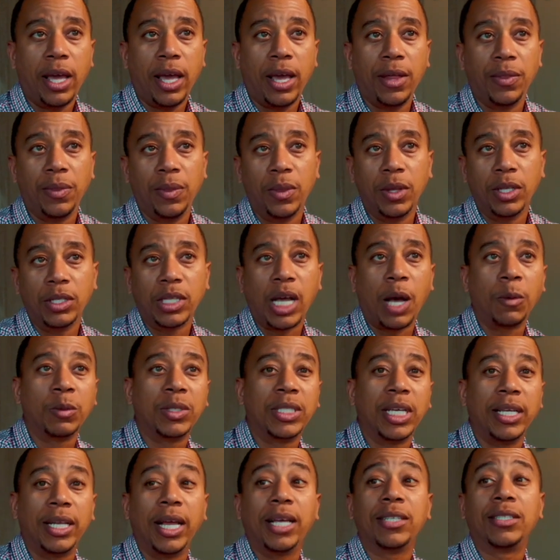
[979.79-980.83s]
And I would
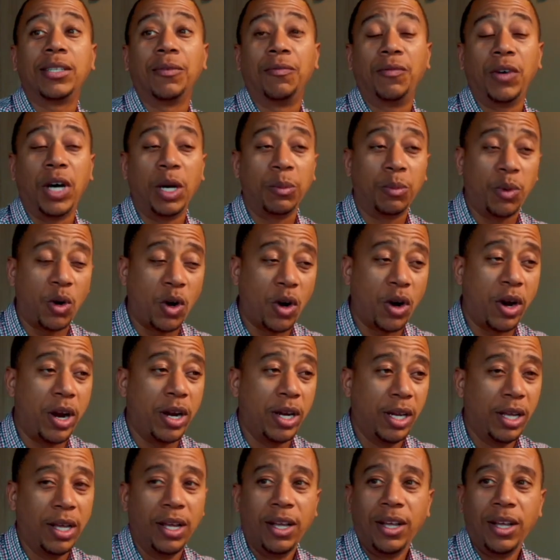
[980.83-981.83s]
say that's the fun part.